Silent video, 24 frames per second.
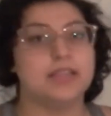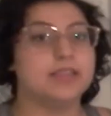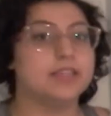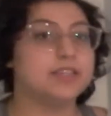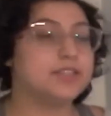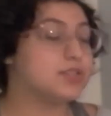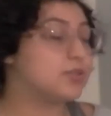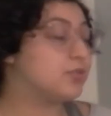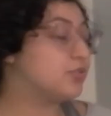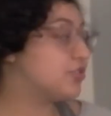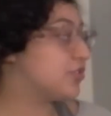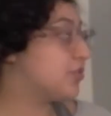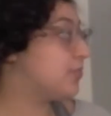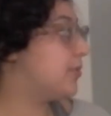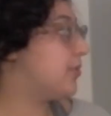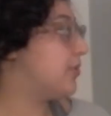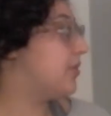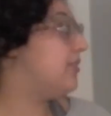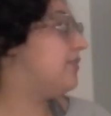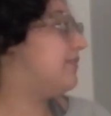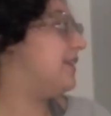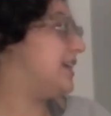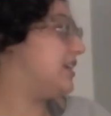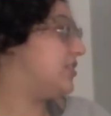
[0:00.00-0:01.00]
The social
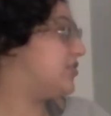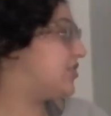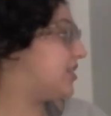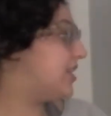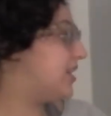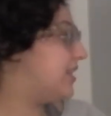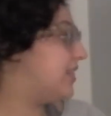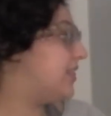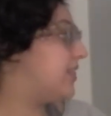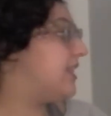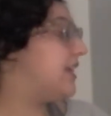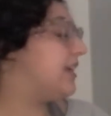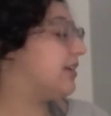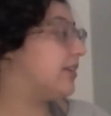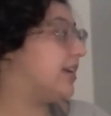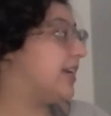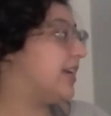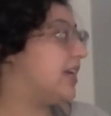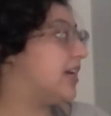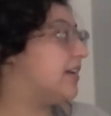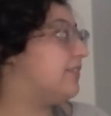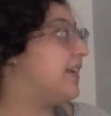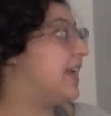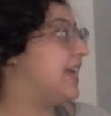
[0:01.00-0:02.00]
motivation
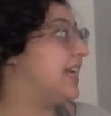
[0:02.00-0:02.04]
theory of